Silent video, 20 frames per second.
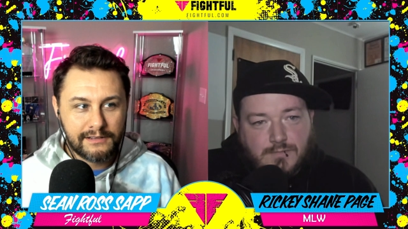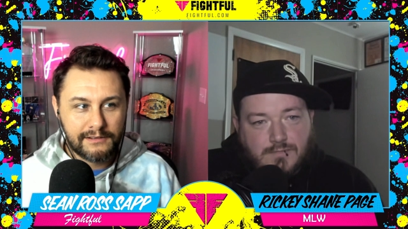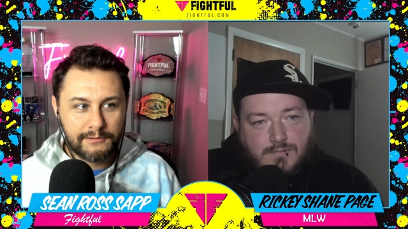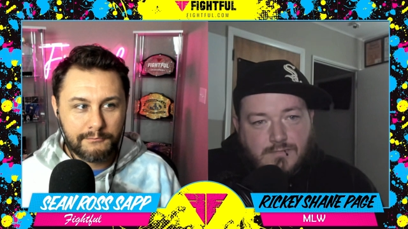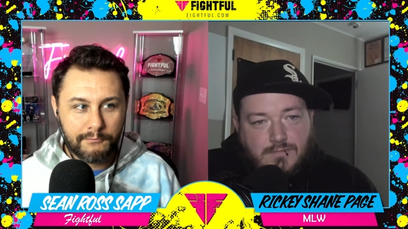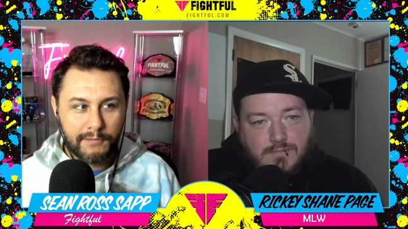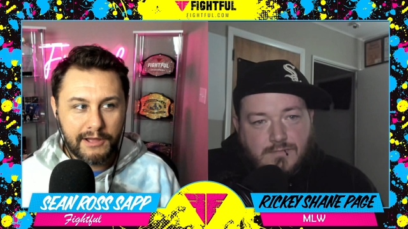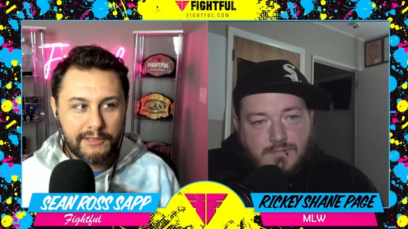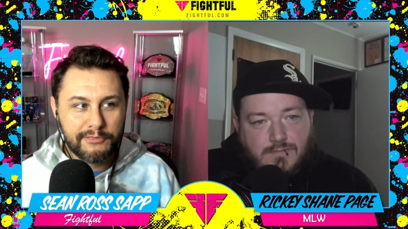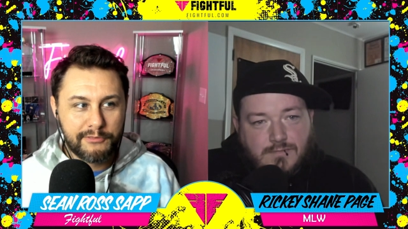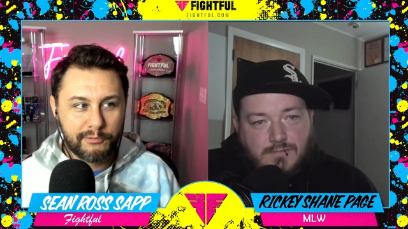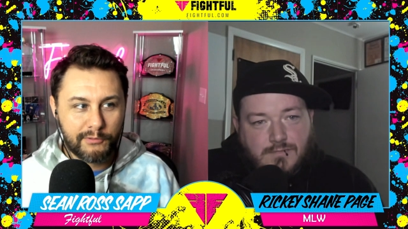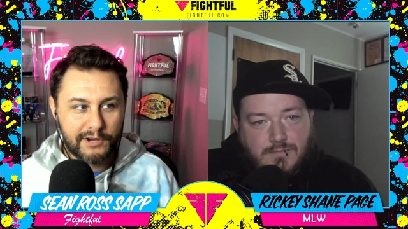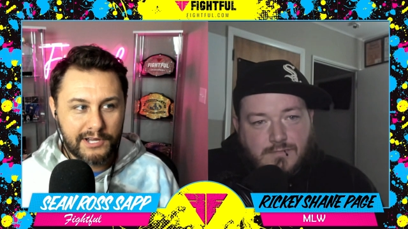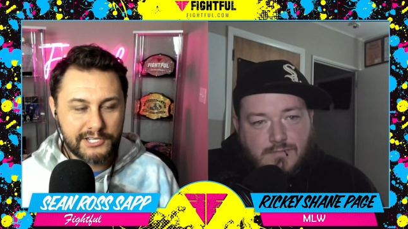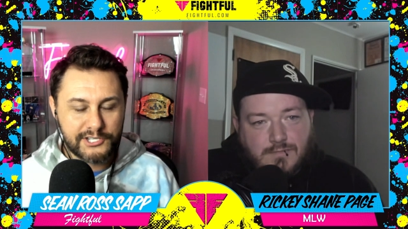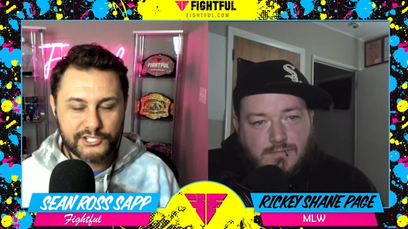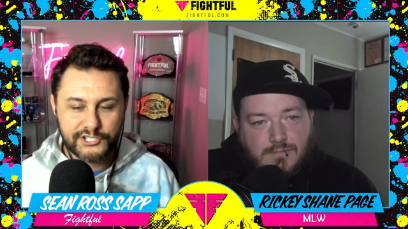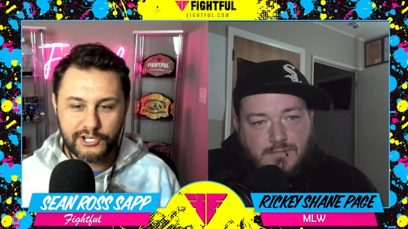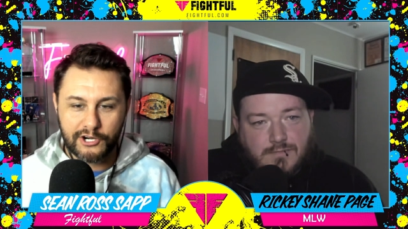Speaker 1: Month
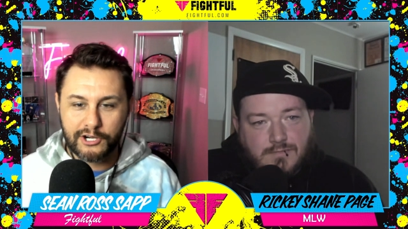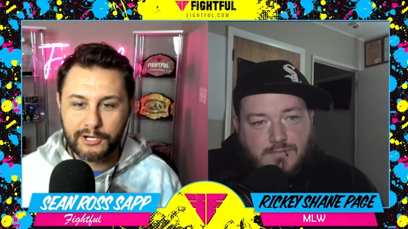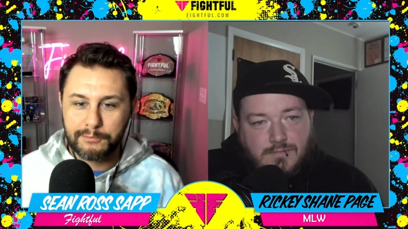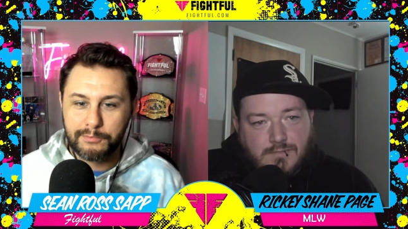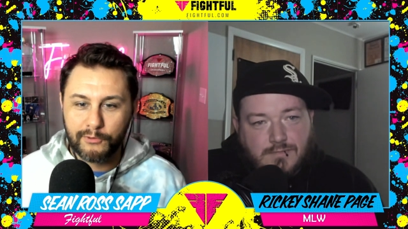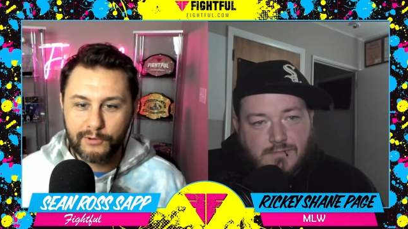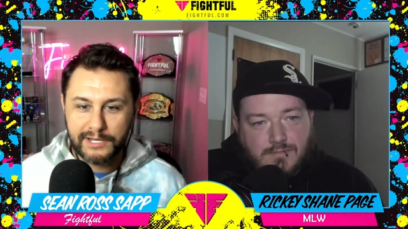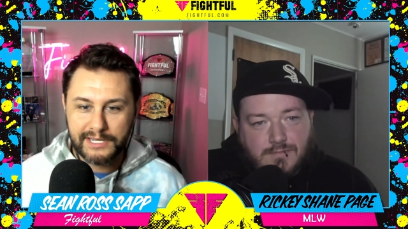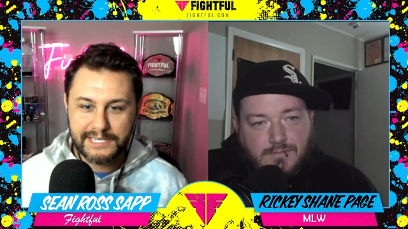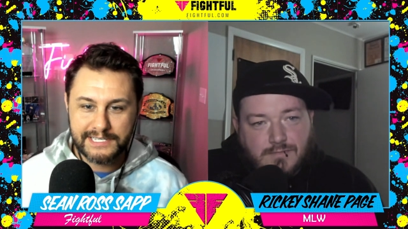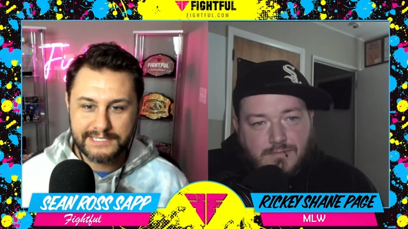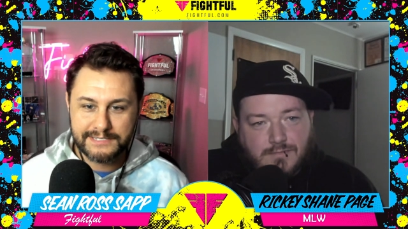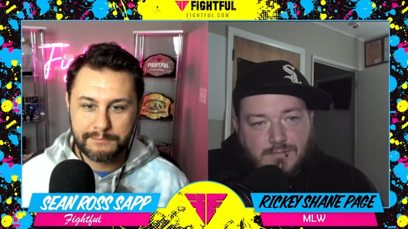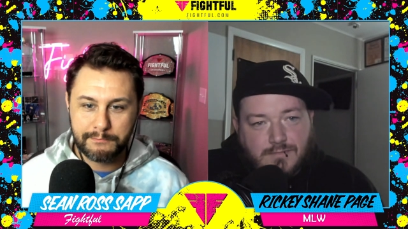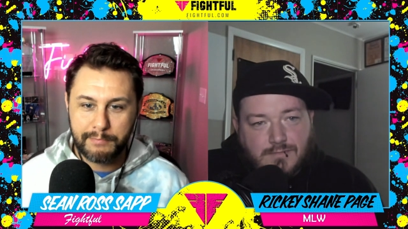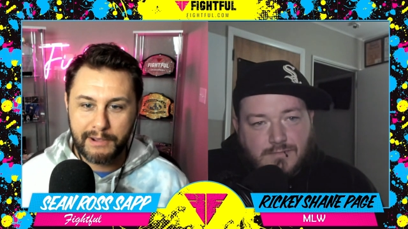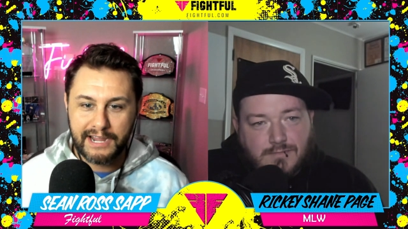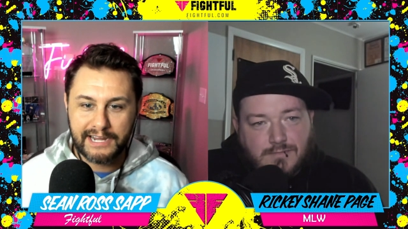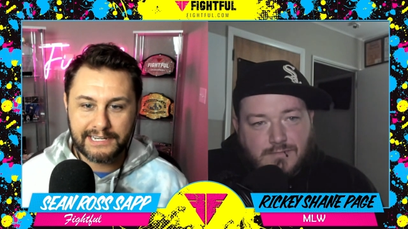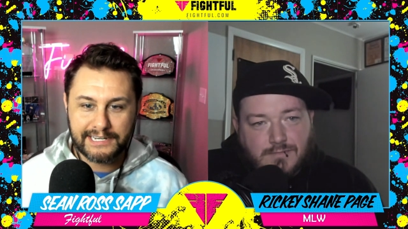one, Shark Boy is
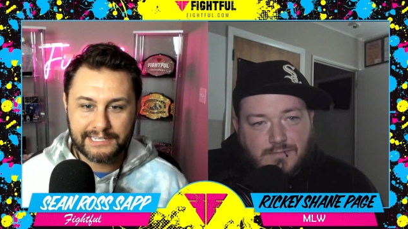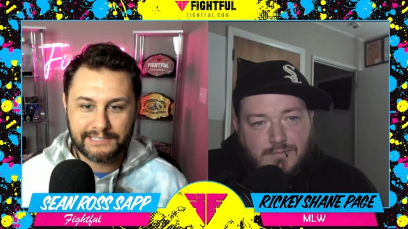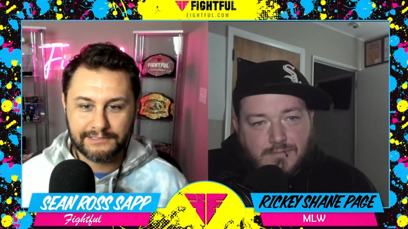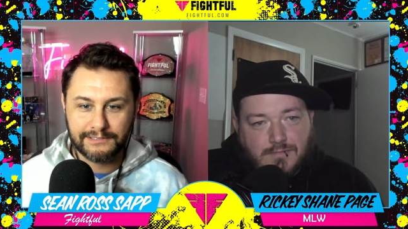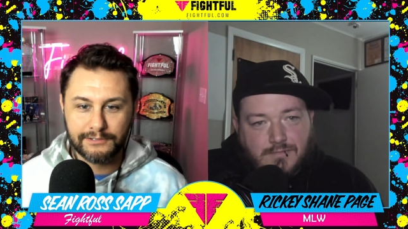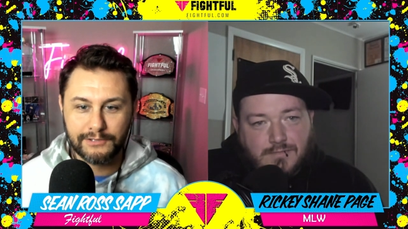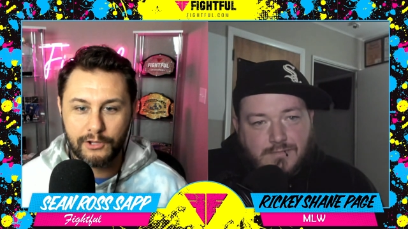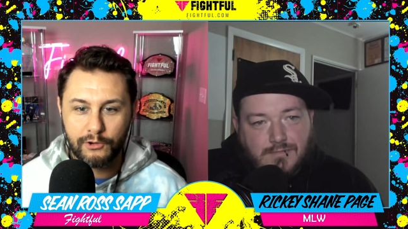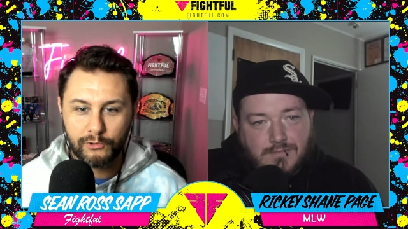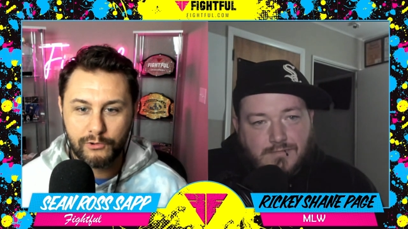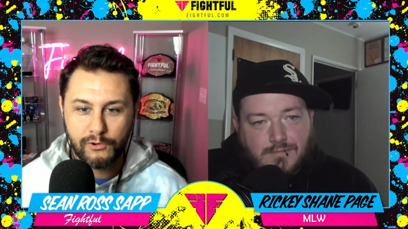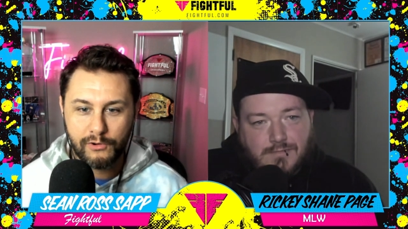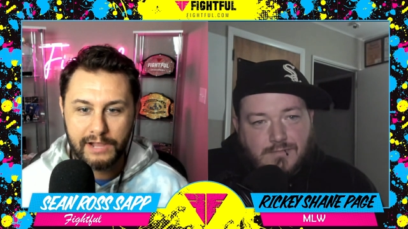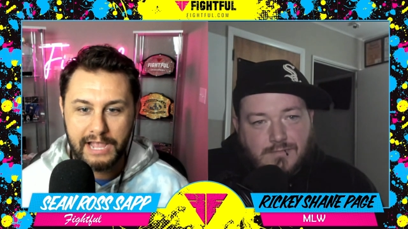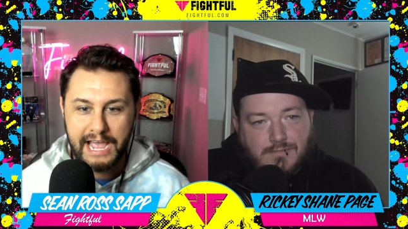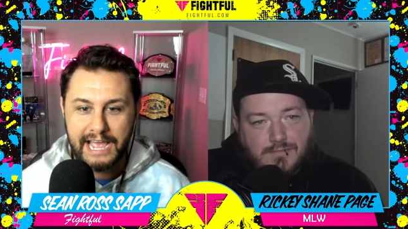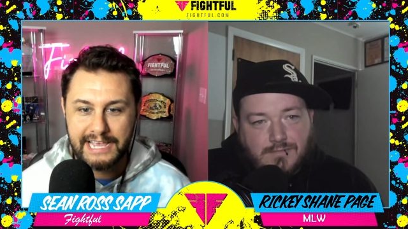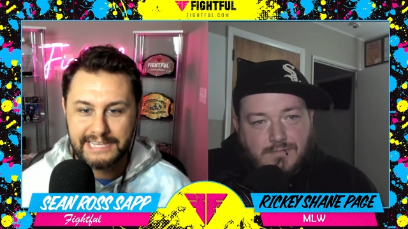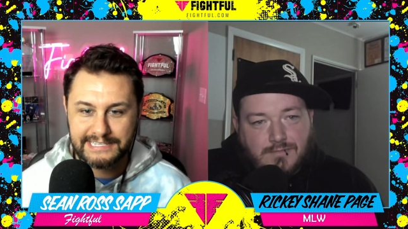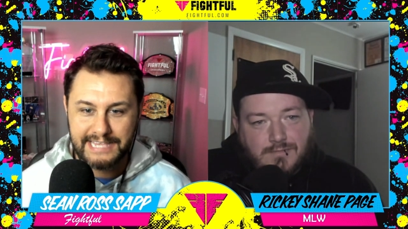biting the local
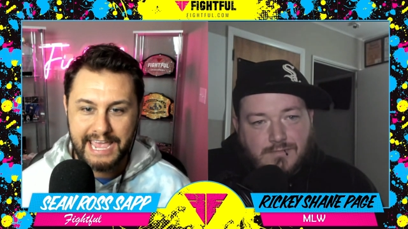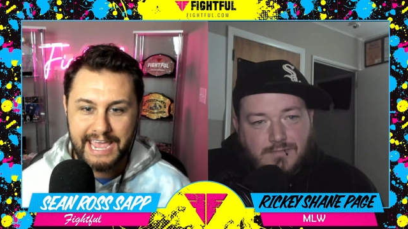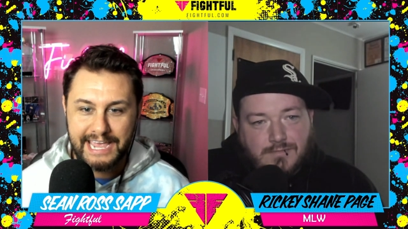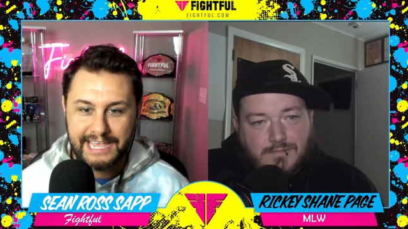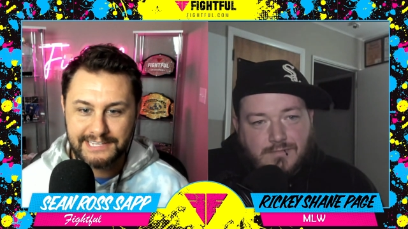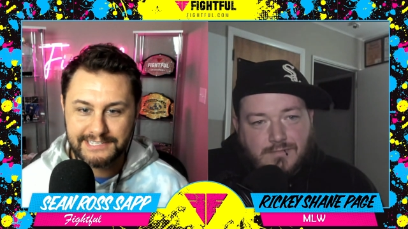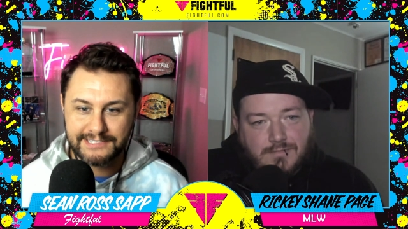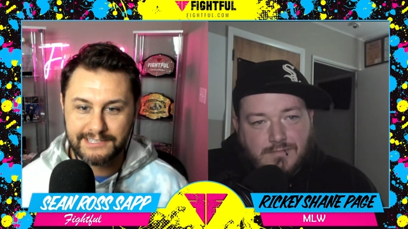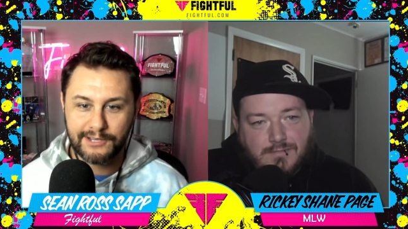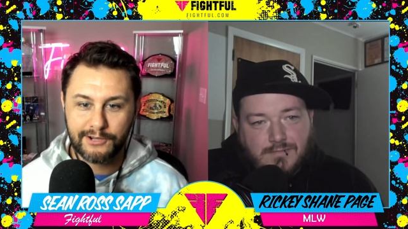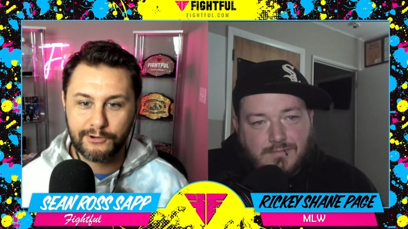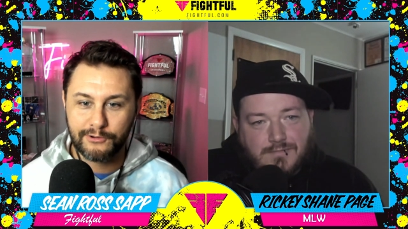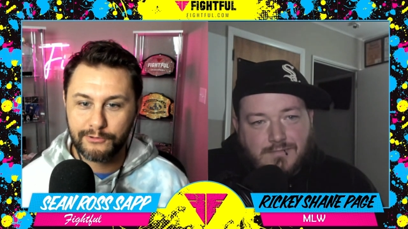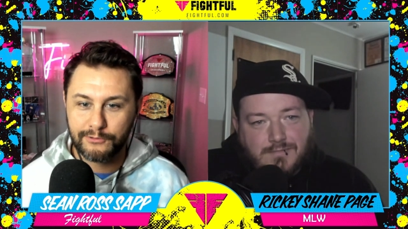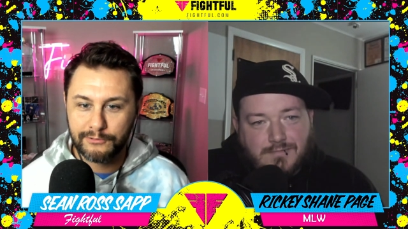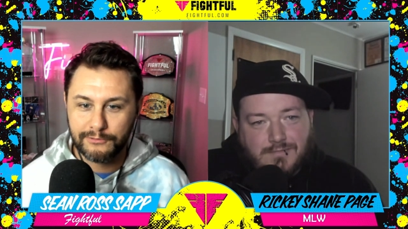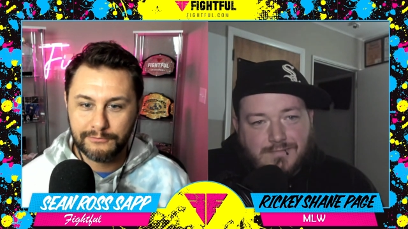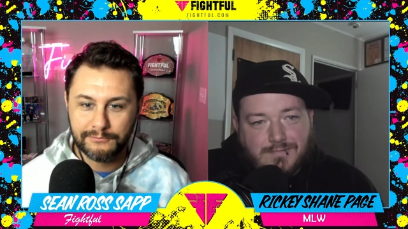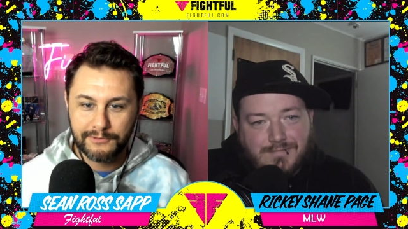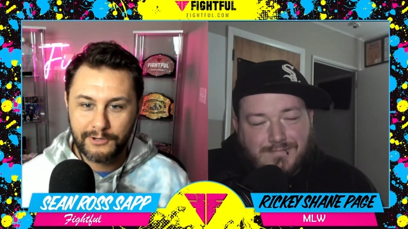guy's ass the
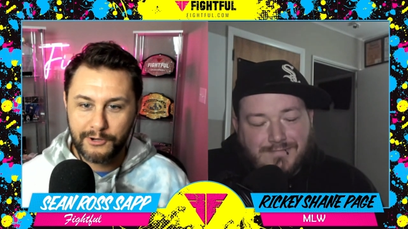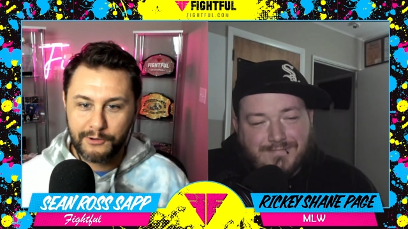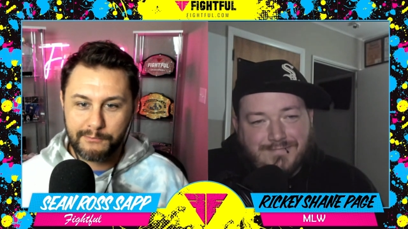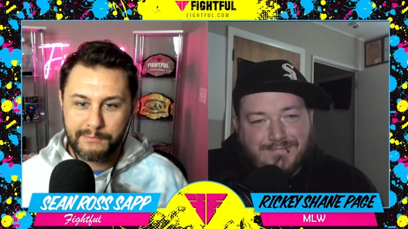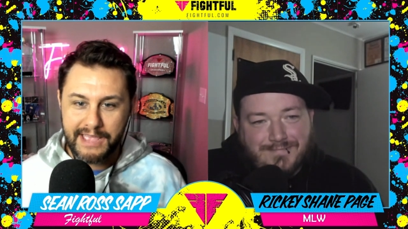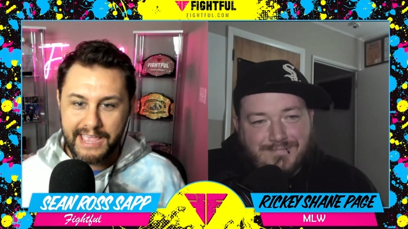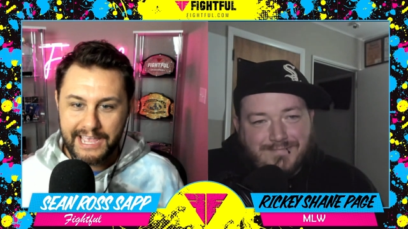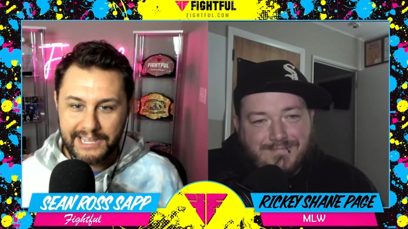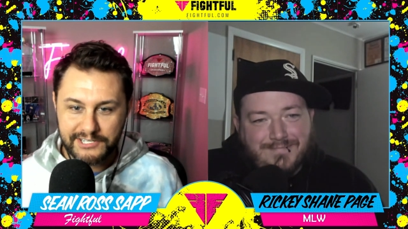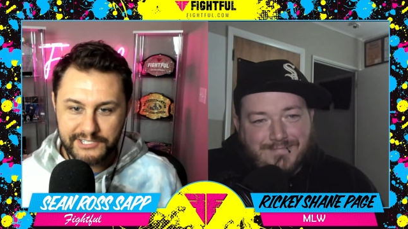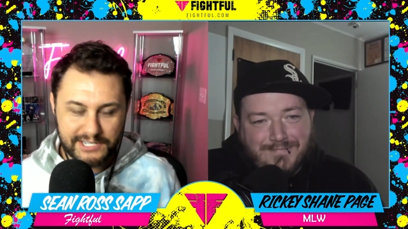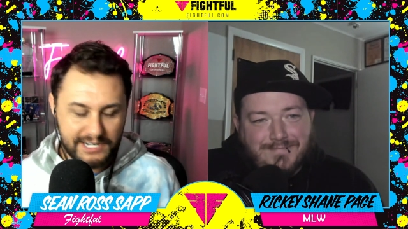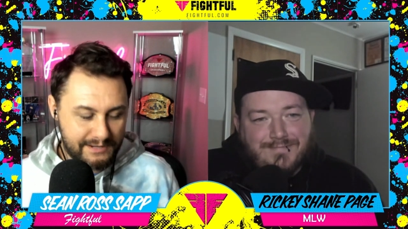whole whole match,